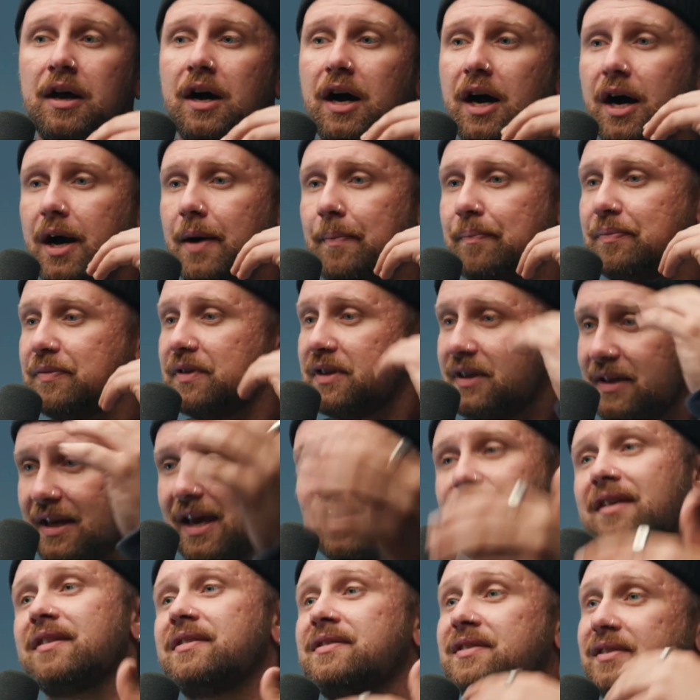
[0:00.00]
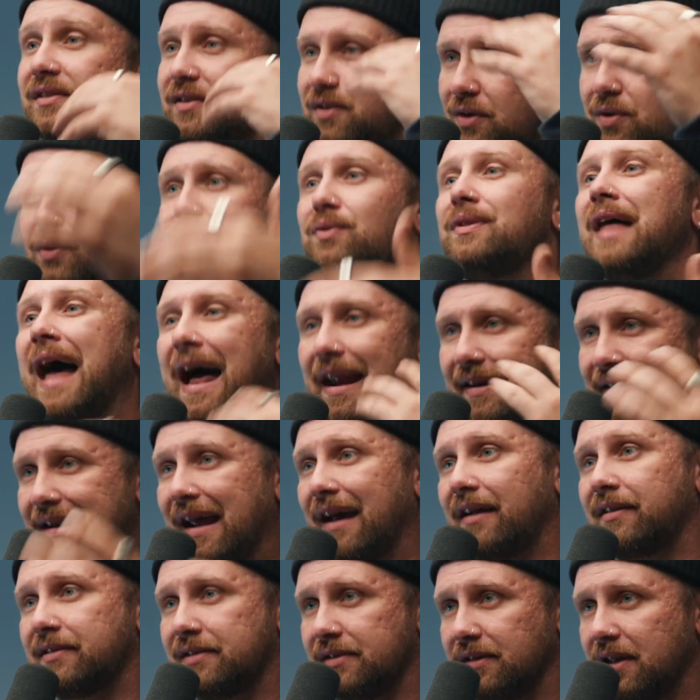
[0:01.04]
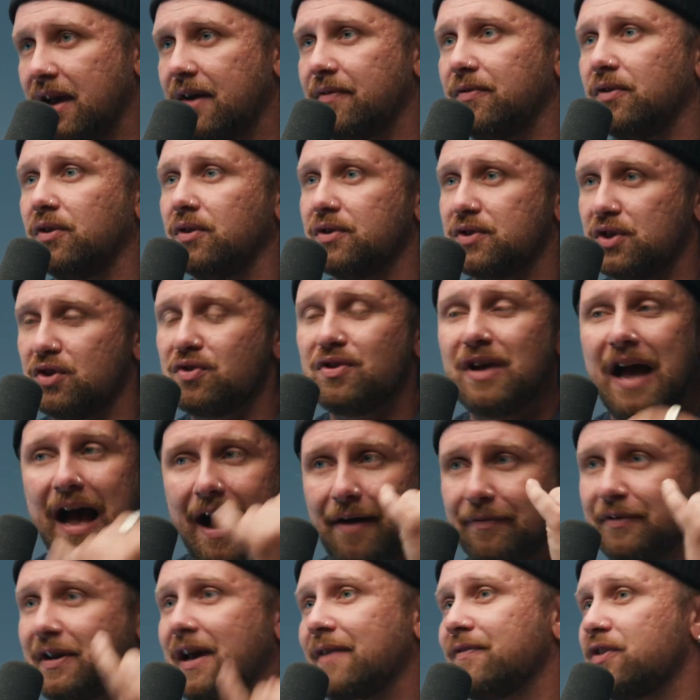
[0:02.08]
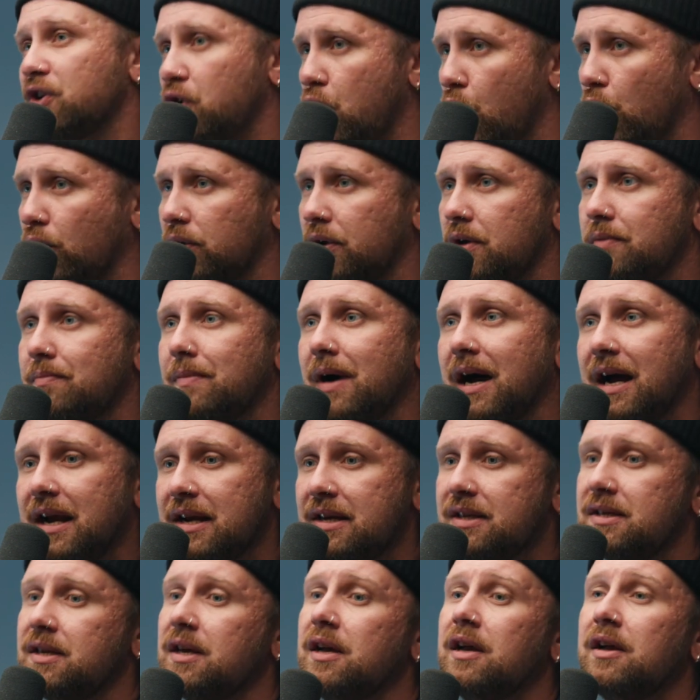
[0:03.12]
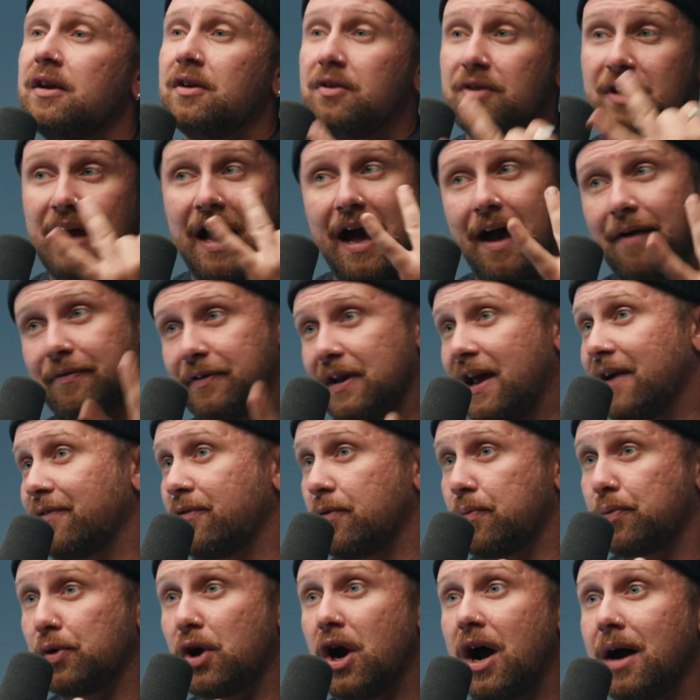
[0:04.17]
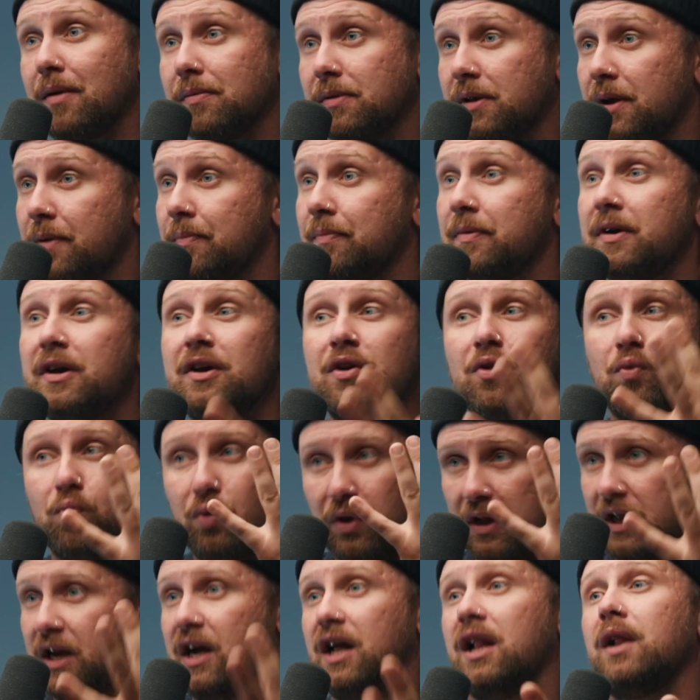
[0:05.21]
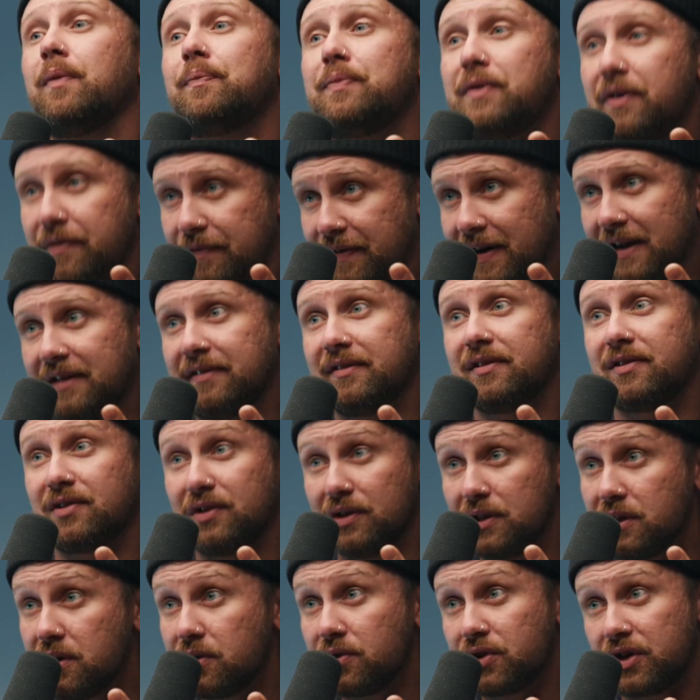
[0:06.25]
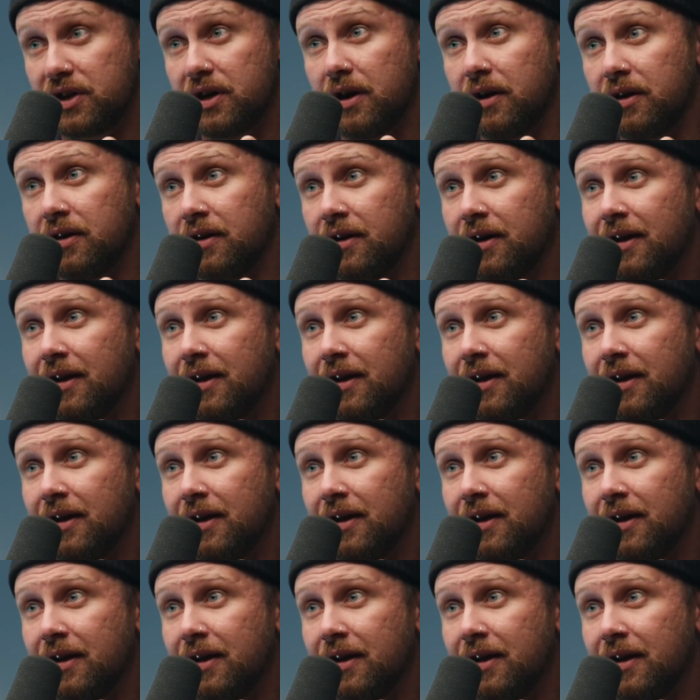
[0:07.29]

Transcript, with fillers: um, get us to that next level so you have to have a goal in mind you have to have a problem will help you find the solution.